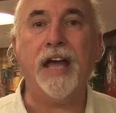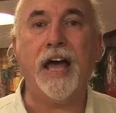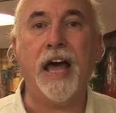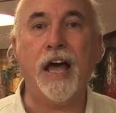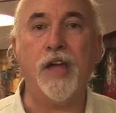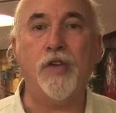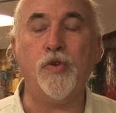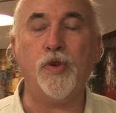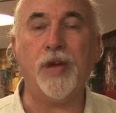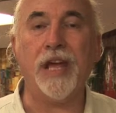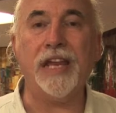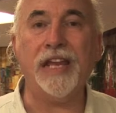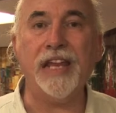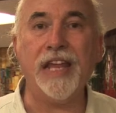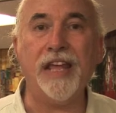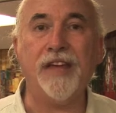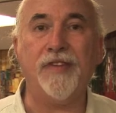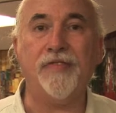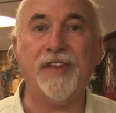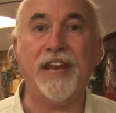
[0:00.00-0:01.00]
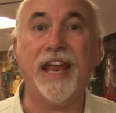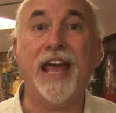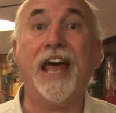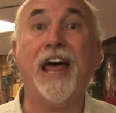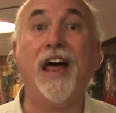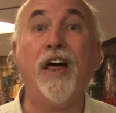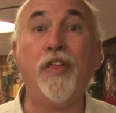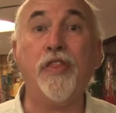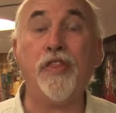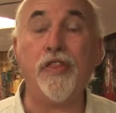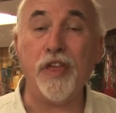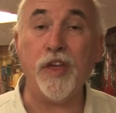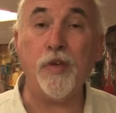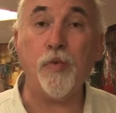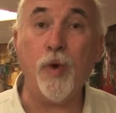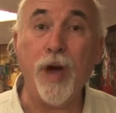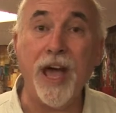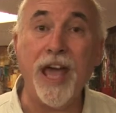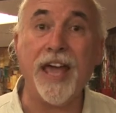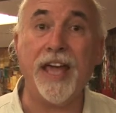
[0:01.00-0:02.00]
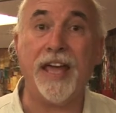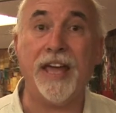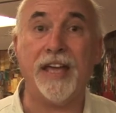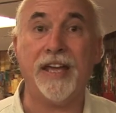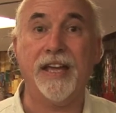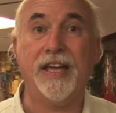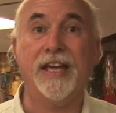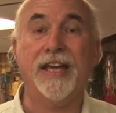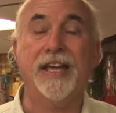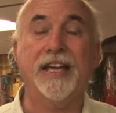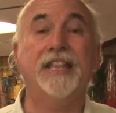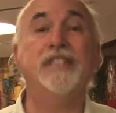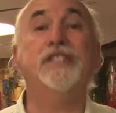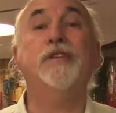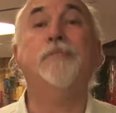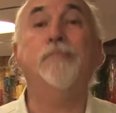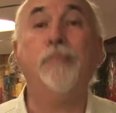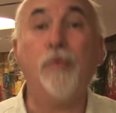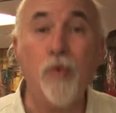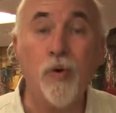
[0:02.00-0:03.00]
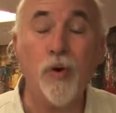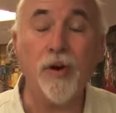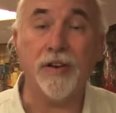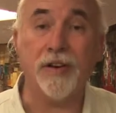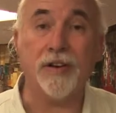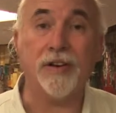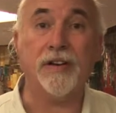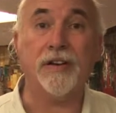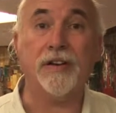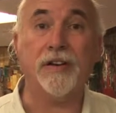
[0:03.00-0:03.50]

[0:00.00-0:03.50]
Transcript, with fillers: how you can live in a healthy way is important.